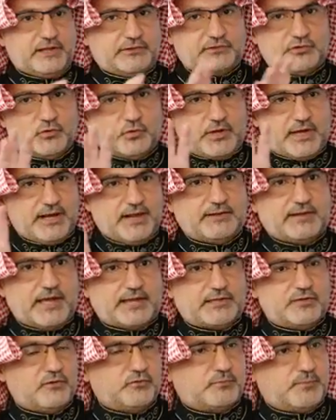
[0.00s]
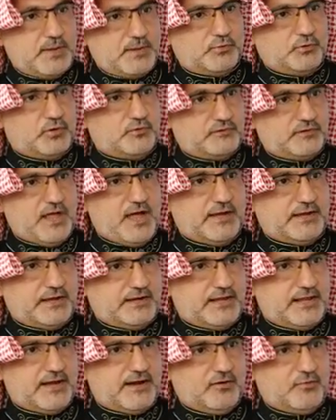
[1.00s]
that you cannot accuse people of
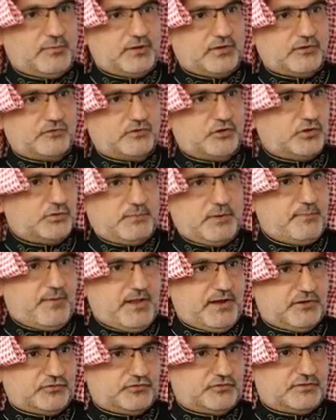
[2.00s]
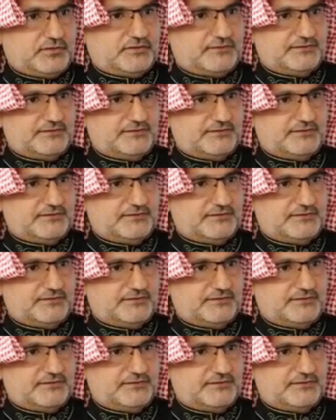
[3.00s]
lying now because you could be punished.